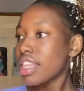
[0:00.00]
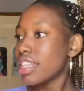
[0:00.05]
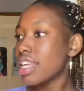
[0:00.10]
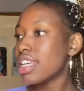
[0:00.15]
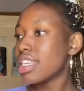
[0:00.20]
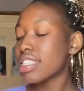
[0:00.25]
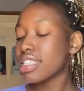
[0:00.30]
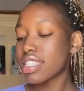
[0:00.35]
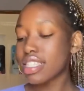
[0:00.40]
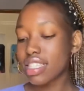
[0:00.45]

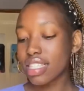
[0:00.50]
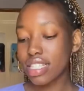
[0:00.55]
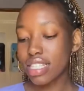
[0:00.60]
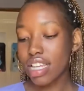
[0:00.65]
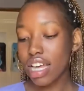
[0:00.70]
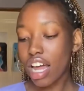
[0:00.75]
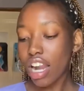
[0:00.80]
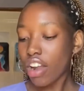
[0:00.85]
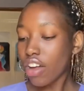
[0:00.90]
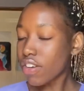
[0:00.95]
there's
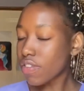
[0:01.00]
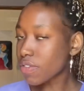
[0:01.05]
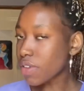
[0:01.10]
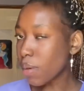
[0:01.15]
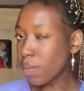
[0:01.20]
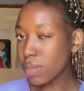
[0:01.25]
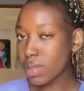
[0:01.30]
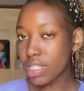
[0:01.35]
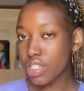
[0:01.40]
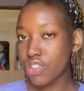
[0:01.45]
a lot of
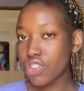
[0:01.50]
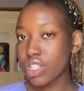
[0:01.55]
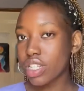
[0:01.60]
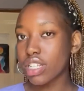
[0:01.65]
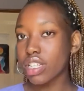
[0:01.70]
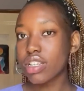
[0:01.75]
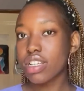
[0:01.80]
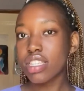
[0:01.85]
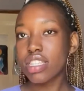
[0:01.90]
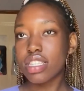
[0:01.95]
competition
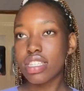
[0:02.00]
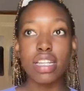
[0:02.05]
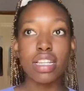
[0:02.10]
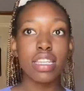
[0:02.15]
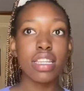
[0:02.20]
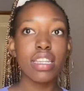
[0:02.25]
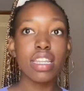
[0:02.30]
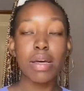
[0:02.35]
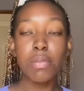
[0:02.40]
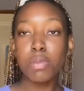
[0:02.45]
because
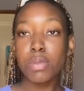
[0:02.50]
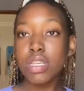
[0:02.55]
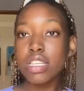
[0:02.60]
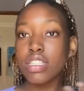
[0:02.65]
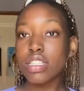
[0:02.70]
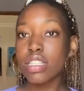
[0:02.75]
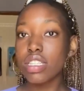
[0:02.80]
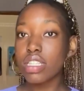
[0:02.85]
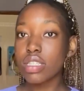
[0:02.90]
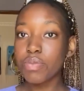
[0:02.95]
the numbers
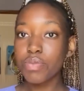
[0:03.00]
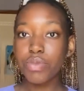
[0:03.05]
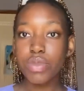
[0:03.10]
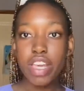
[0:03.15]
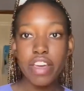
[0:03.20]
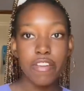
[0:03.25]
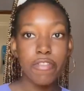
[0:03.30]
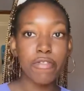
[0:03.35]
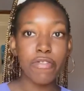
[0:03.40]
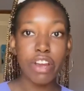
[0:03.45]

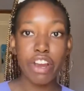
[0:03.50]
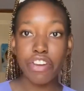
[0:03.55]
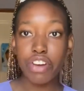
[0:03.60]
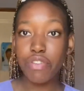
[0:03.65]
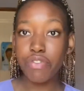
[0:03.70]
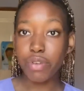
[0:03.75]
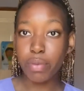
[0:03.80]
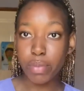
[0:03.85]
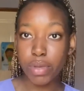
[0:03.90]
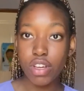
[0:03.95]
vary
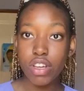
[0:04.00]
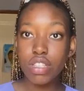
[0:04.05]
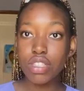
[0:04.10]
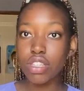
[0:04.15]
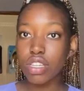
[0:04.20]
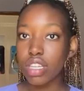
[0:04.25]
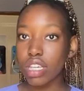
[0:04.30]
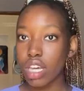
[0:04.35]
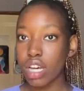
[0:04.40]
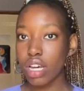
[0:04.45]
from year to
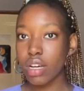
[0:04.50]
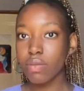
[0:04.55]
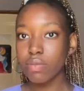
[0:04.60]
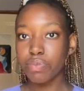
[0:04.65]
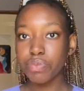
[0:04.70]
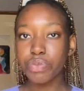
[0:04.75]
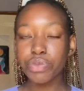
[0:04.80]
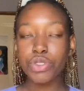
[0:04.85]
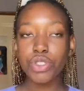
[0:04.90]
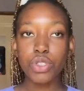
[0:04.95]
year.
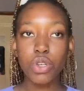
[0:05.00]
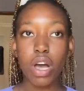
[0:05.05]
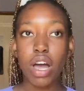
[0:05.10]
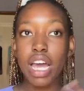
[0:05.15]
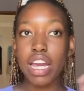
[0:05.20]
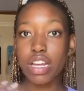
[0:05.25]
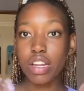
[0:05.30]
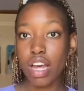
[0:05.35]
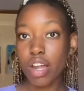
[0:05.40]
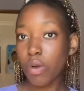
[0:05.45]
So
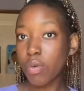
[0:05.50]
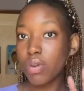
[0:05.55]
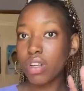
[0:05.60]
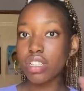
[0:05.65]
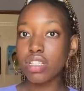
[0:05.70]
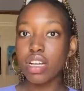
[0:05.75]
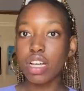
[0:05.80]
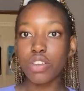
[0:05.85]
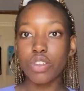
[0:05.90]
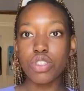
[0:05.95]
I don't want to
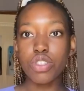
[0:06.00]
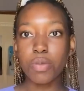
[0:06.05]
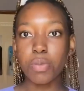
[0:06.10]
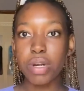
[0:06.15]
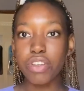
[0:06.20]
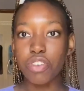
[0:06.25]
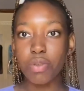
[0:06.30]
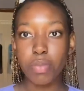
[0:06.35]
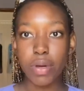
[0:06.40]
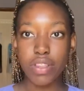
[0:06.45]
tell you too
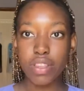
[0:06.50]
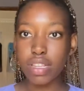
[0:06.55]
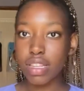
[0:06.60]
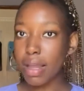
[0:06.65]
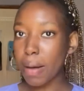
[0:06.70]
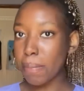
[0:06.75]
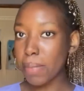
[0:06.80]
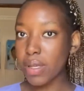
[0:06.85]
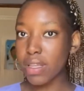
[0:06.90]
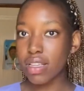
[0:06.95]
much about the
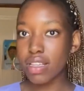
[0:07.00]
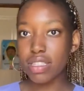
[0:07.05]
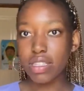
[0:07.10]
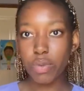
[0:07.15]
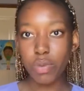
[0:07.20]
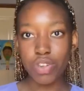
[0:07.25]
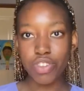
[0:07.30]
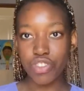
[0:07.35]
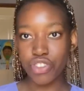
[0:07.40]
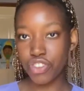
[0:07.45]
numbers and
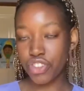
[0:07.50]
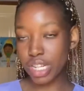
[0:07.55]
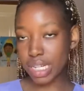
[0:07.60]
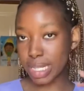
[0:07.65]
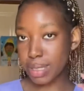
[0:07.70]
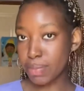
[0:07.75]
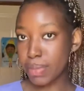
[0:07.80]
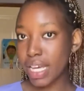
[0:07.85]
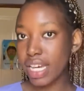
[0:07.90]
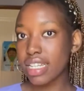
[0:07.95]
what you should
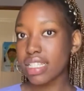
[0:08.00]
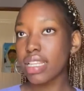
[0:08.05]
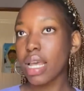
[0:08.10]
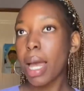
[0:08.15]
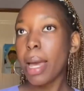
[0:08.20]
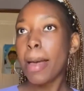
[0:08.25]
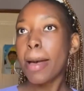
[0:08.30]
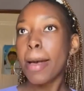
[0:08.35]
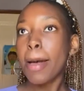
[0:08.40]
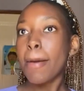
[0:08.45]
expect.
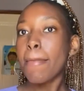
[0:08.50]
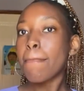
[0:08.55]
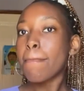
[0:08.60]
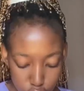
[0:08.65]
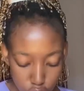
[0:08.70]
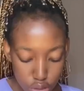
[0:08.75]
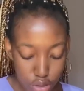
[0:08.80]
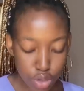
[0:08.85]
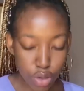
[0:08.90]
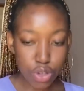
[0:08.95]

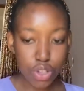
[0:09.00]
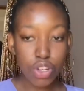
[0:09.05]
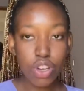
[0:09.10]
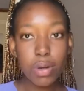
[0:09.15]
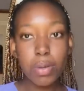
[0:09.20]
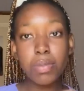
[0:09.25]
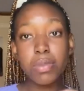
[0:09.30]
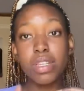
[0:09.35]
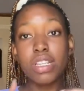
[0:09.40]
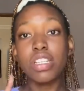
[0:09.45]
So you're
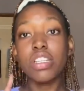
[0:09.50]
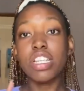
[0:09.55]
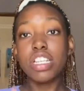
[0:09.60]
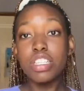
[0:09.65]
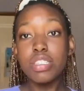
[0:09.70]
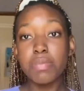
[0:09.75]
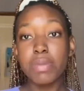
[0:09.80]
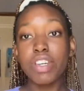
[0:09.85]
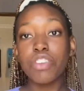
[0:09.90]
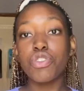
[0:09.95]
going to need to
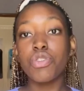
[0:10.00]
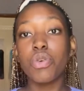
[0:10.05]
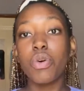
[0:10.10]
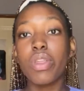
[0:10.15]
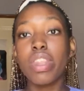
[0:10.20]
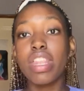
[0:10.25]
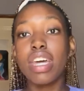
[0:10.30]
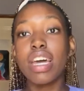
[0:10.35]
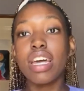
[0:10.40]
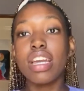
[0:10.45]
make sure
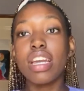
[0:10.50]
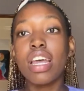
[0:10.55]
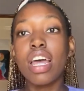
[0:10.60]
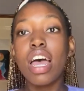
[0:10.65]
that